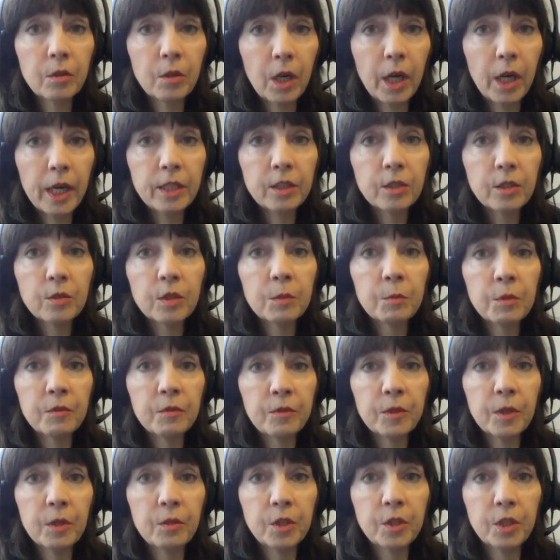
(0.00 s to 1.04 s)
ice cream or
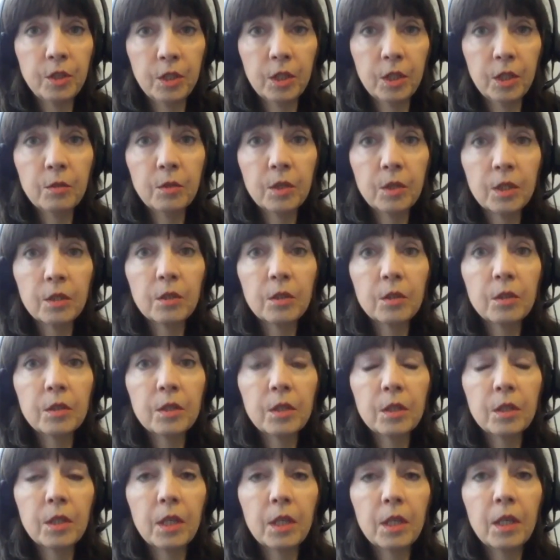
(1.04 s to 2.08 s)
frozen
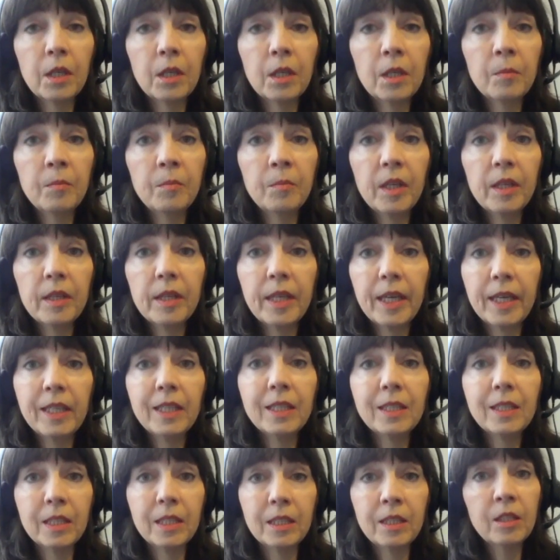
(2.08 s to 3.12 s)
yogurt that
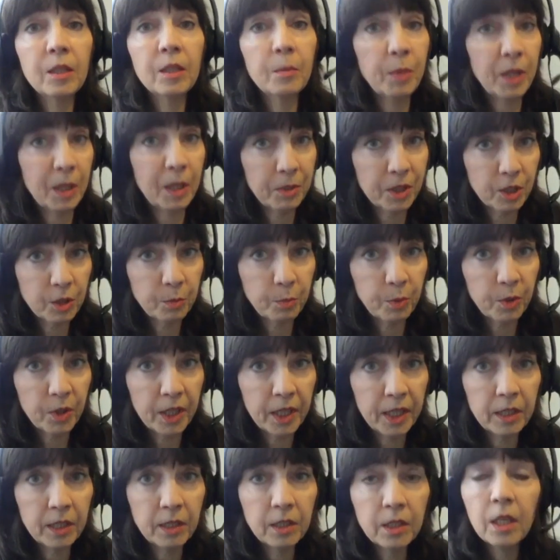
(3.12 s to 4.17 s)
is in the Publix
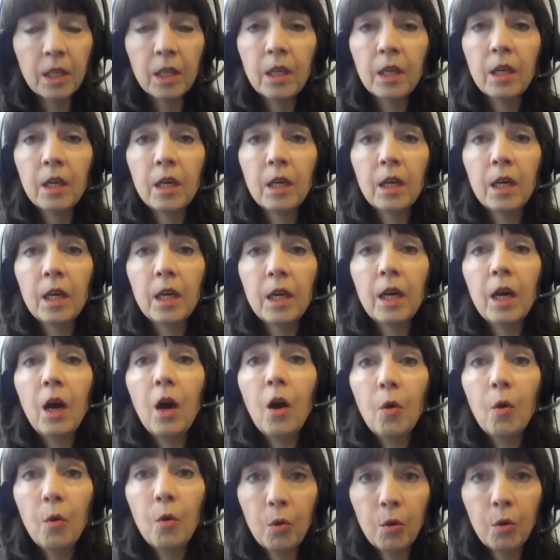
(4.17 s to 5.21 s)
brand,
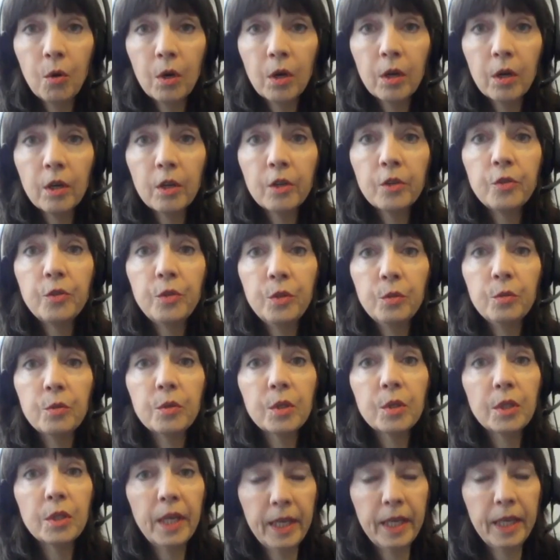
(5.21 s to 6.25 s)
or you
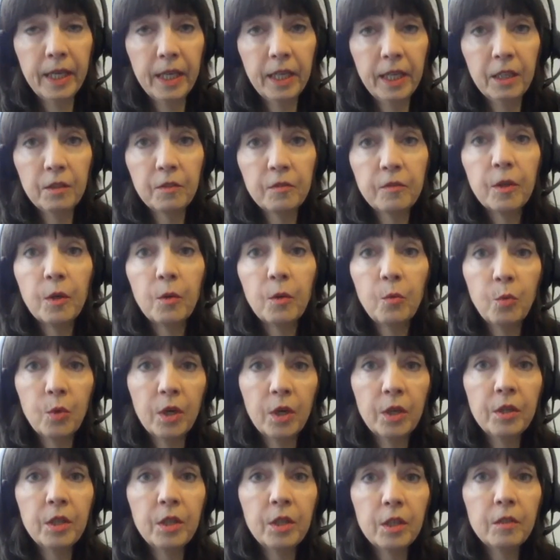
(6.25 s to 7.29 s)
could have
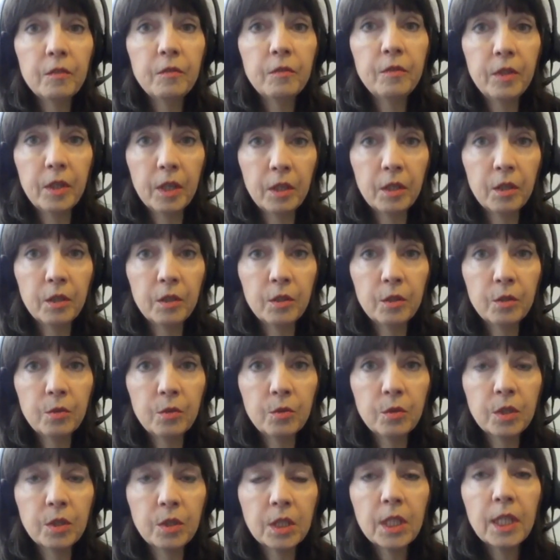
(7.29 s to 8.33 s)
one of
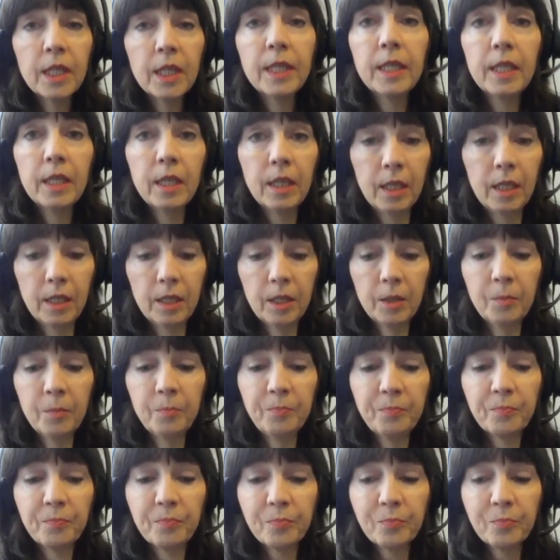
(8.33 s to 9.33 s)
those. I